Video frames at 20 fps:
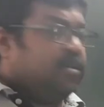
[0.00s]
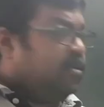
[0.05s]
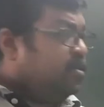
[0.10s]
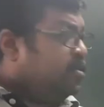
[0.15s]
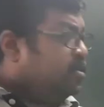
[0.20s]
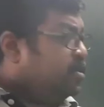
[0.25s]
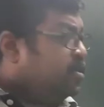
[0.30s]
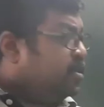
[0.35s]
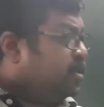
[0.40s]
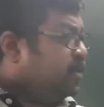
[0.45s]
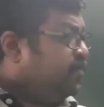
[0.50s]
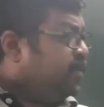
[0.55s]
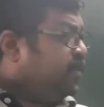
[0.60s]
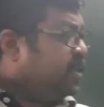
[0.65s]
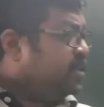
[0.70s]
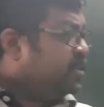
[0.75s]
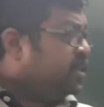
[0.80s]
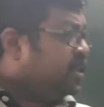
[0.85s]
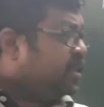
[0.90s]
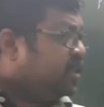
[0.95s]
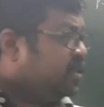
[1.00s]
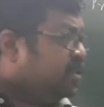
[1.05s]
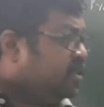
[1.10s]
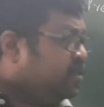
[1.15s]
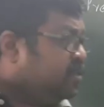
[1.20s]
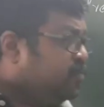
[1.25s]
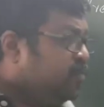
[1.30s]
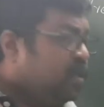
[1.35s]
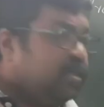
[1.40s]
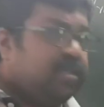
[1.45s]
or we can say that
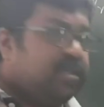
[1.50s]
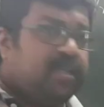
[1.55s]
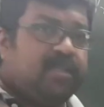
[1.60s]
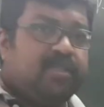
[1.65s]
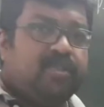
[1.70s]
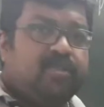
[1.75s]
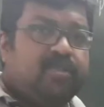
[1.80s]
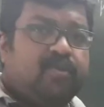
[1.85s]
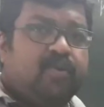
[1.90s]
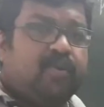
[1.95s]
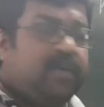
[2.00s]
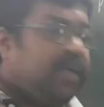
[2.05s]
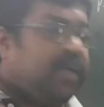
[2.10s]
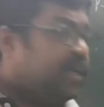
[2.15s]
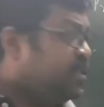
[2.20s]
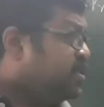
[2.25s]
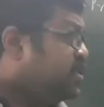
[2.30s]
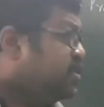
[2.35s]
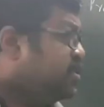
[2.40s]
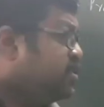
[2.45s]
this work done is stored as